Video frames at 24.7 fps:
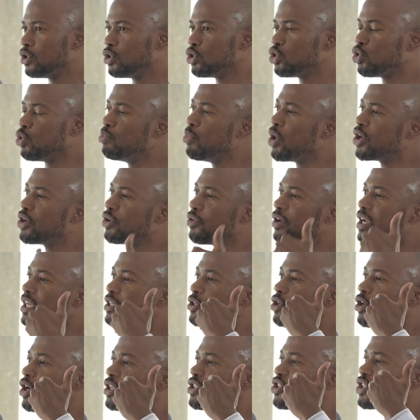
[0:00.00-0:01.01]
to
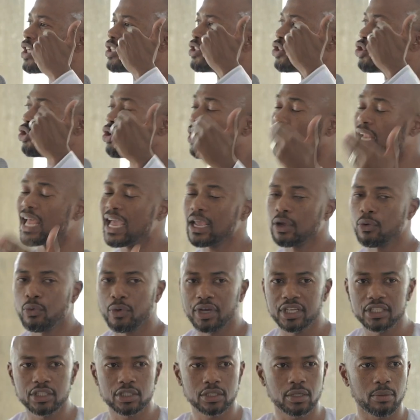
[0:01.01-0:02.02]
moderate not just your
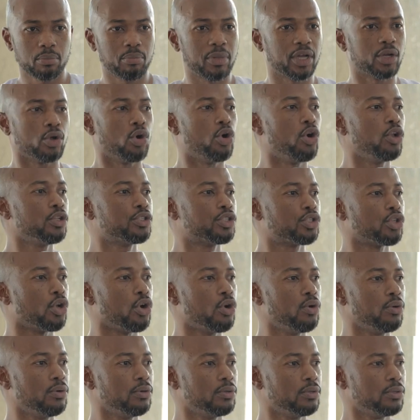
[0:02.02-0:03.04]
language, but
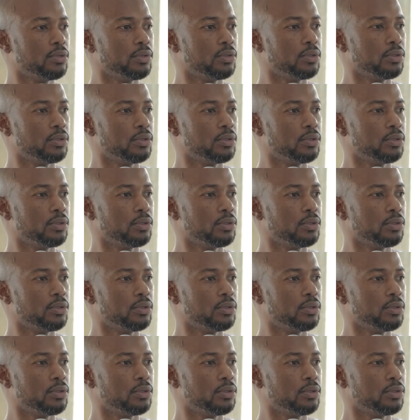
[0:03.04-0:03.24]
also